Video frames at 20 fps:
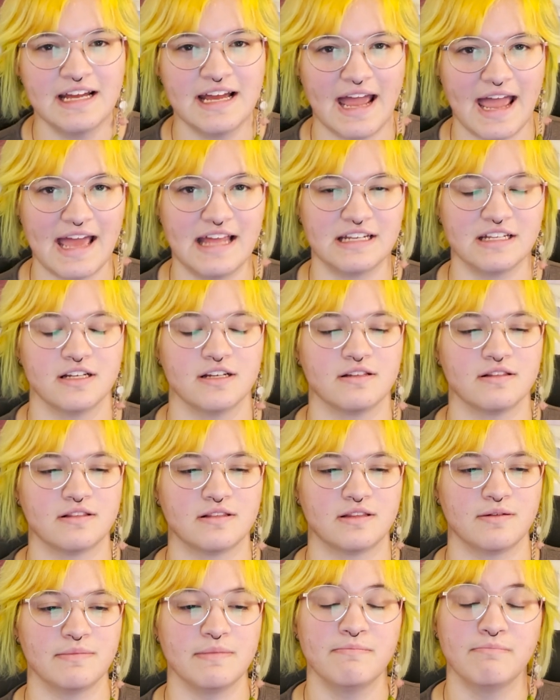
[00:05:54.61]
And
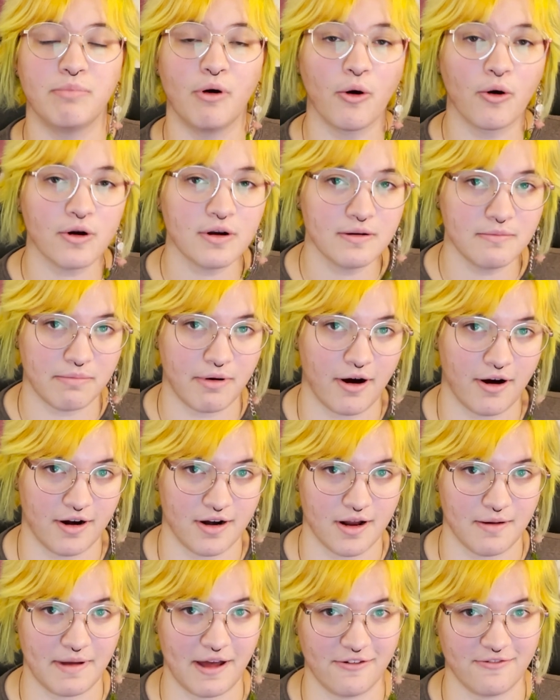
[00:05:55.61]
the important
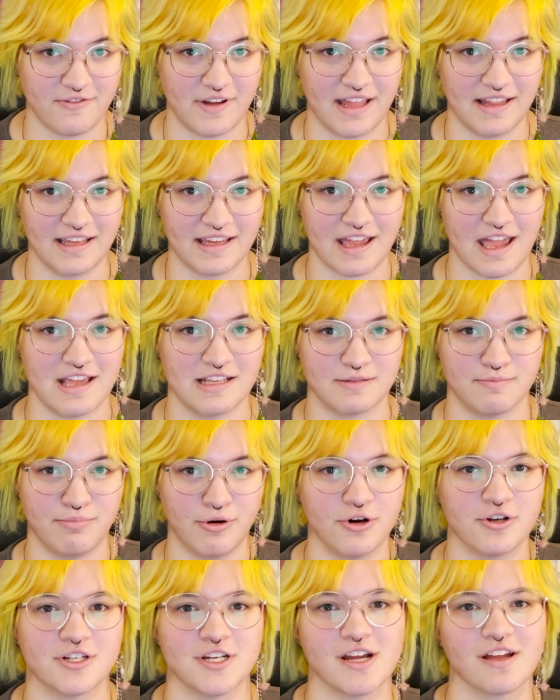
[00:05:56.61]
part about failing is
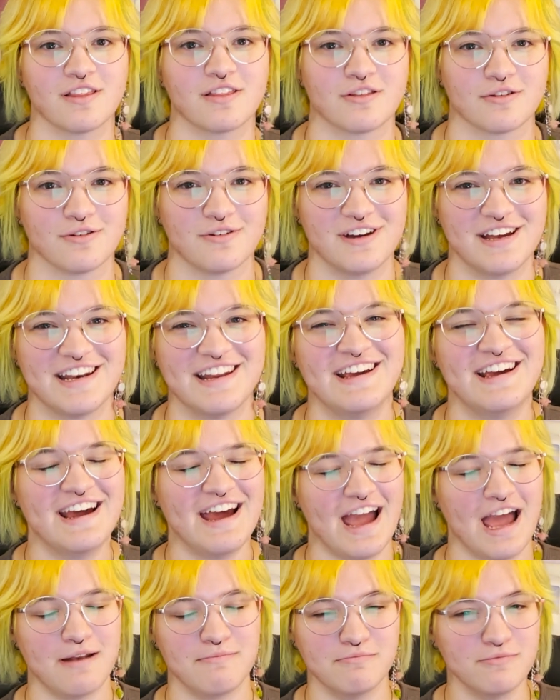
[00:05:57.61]
pushing through it
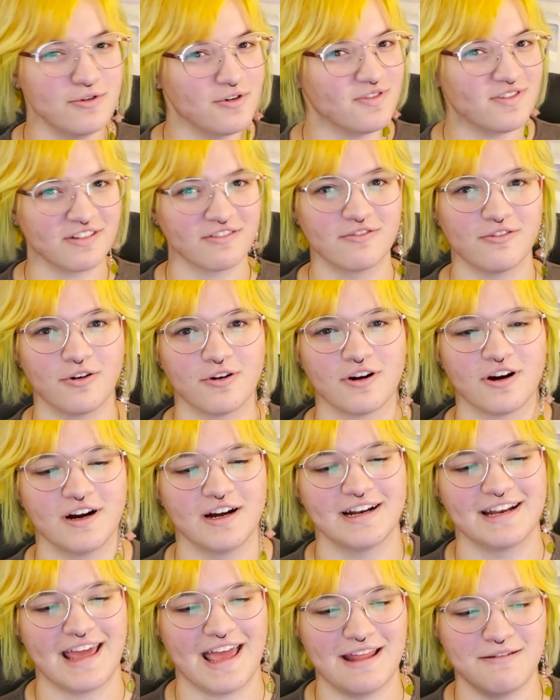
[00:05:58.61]
and moving
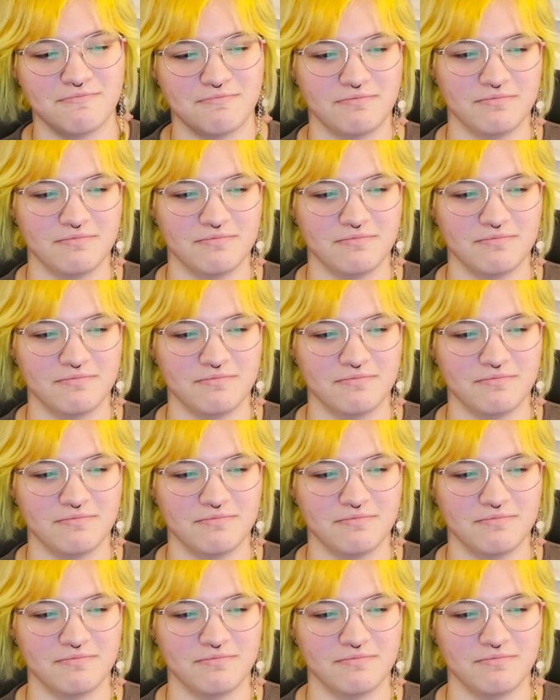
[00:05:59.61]
forward and